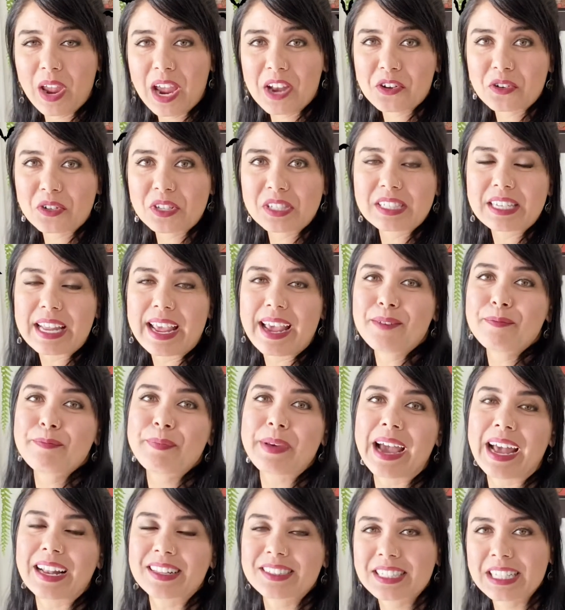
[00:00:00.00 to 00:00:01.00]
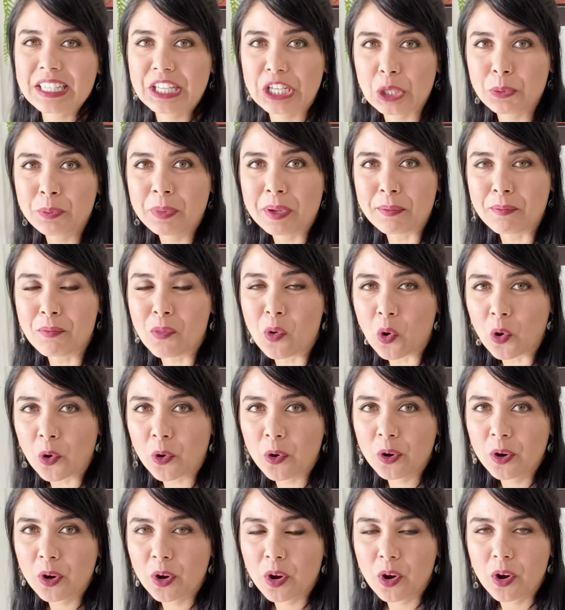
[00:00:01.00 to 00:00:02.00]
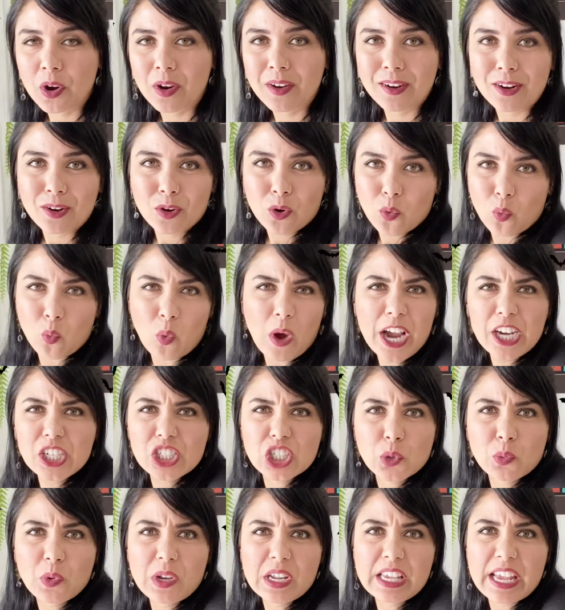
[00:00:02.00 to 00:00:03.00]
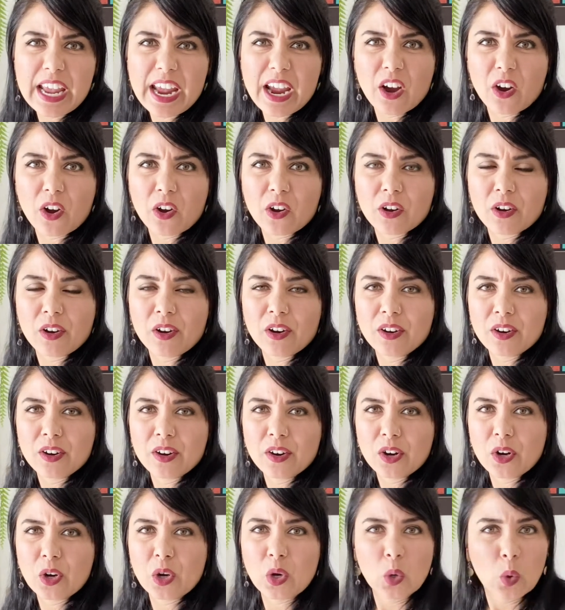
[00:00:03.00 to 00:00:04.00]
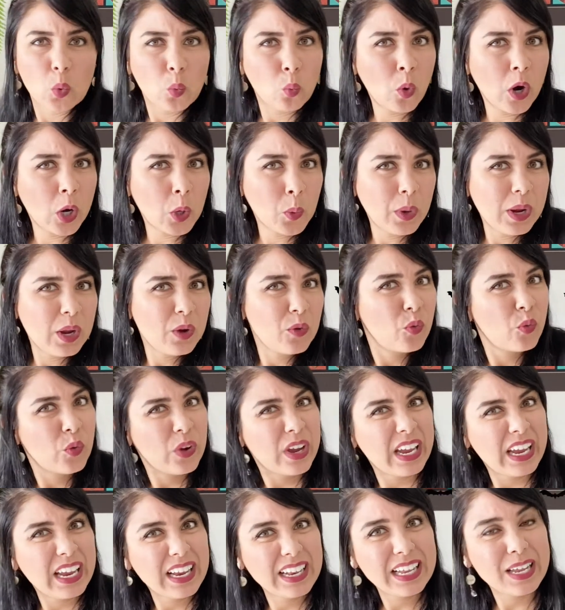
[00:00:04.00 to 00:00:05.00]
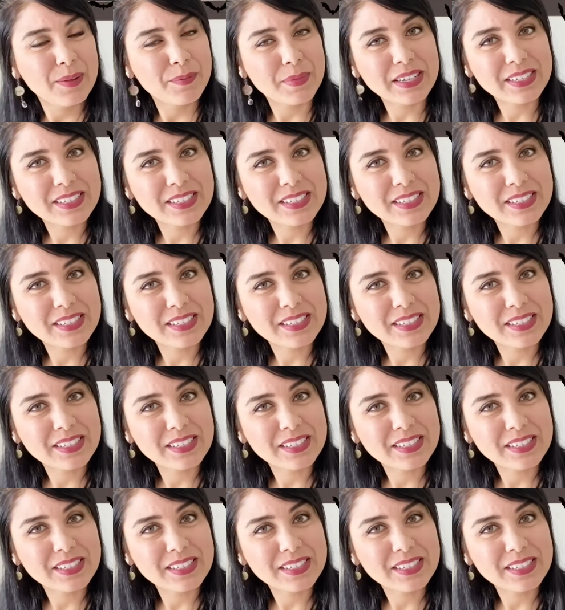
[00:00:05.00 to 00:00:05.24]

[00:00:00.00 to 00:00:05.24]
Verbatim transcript: we understand bats a little bit more, why should we care? Would we really